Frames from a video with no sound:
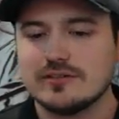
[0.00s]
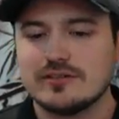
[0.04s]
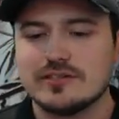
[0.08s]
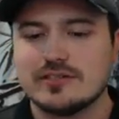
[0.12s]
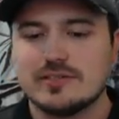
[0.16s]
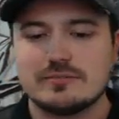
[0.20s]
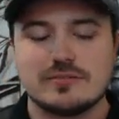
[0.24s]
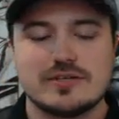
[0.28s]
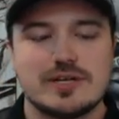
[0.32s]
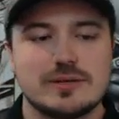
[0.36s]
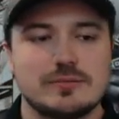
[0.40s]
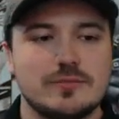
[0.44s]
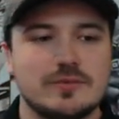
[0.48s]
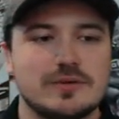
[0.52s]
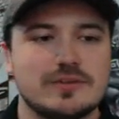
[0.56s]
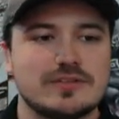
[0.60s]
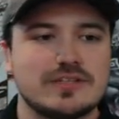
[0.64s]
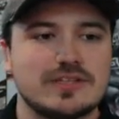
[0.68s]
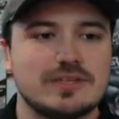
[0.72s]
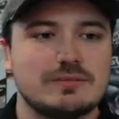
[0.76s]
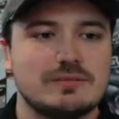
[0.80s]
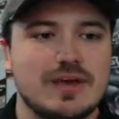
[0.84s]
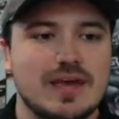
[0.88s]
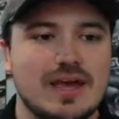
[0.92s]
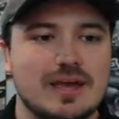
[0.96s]
You'll see some checkpoints
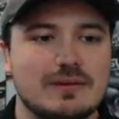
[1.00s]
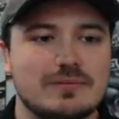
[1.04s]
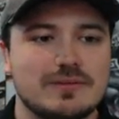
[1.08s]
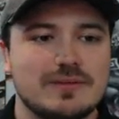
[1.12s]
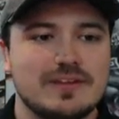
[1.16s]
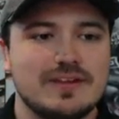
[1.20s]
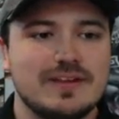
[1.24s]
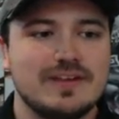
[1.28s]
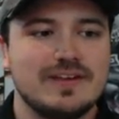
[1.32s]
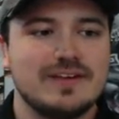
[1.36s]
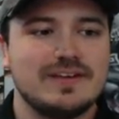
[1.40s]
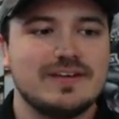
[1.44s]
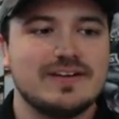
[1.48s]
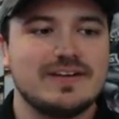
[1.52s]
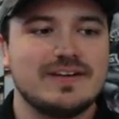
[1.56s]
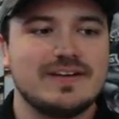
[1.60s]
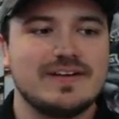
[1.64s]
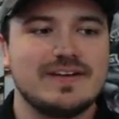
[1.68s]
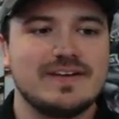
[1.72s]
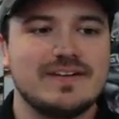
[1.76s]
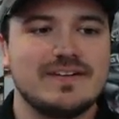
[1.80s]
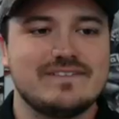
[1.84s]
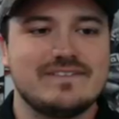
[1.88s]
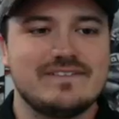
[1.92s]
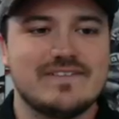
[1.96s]
on the map,
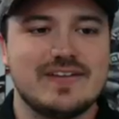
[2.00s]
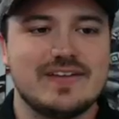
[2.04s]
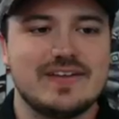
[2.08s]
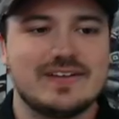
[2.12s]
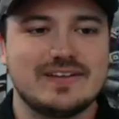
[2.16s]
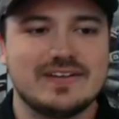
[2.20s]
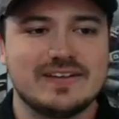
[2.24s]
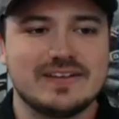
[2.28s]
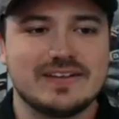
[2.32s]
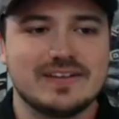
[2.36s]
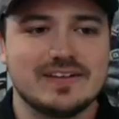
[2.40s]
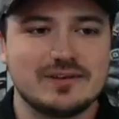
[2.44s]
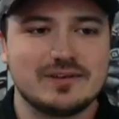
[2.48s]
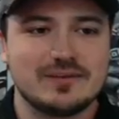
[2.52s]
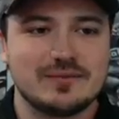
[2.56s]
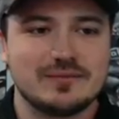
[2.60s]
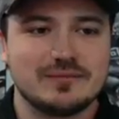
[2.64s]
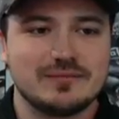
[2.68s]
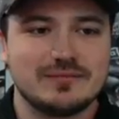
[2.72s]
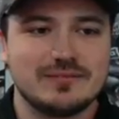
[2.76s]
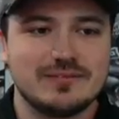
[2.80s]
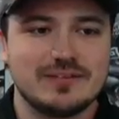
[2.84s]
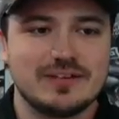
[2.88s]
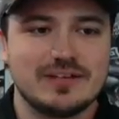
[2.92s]
and then